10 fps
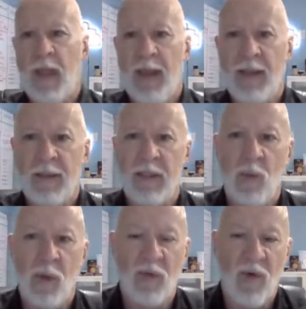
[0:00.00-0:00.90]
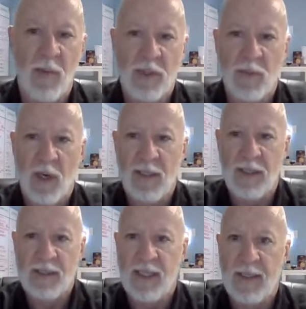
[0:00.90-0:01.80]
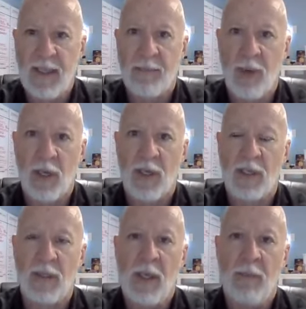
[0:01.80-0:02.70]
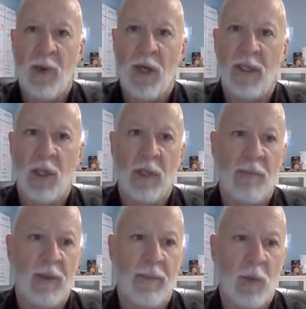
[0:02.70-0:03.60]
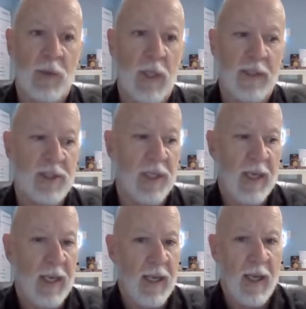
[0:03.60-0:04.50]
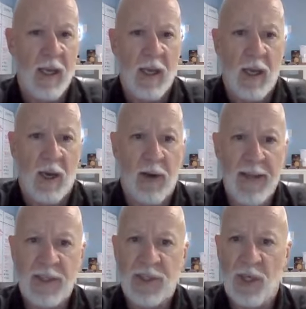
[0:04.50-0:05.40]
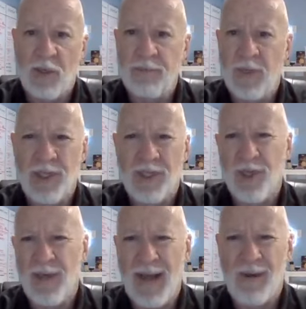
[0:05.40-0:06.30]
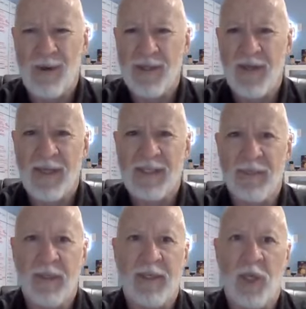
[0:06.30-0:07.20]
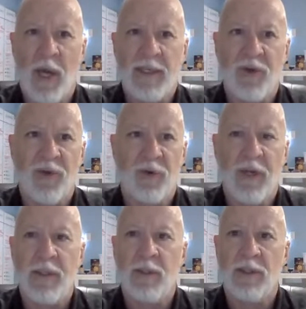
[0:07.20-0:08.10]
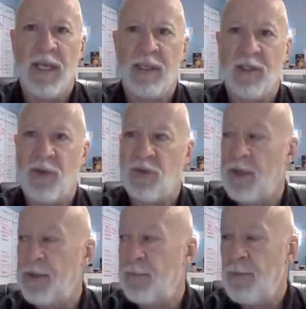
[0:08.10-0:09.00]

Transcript: and uh, where the farmers market is in that parking parking lot by the boat launch. All right, so not sure the hours. I think it's something like 9 to 3 or 10 to 3.